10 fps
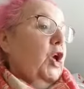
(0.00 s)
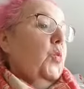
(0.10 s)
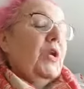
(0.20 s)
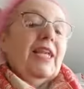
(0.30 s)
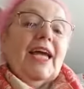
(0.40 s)

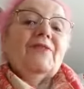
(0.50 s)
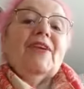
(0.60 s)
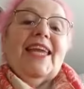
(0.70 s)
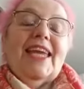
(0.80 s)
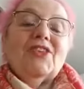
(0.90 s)
when life
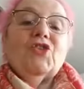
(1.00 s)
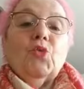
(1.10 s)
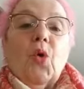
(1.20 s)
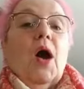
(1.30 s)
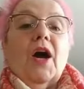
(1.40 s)
hits you
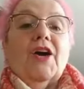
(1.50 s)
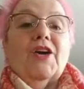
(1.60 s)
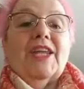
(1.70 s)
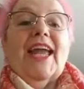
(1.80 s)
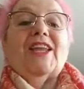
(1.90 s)
hard
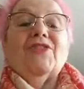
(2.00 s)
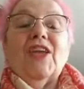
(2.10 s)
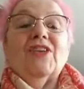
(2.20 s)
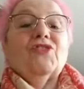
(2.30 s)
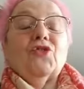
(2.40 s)
and
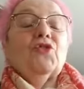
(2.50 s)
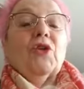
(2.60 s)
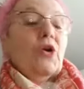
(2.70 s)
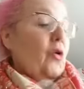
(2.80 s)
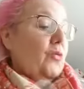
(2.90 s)
things do
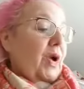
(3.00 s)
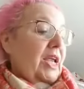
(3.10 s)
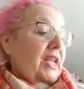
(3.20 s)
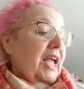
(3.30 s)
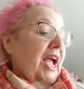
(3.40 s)
not go
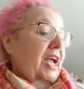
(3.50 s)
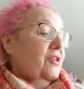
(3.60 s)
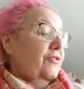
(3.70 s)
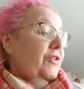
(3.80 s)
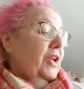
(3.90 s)
right and you
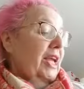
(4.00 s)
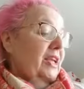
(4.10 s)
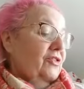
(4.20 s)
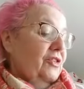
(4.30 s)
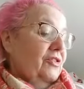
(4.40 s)
feel like
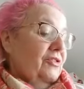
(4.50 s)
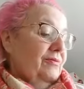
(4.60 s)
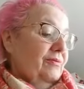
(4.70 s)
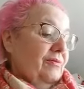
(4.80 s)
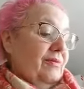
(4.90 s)
it's just
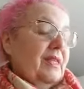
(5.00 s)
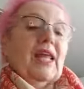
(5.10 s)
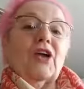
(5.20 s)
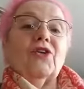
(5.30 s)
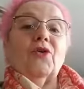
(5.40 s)

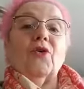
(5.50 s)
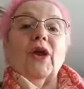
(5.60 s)
not going to go.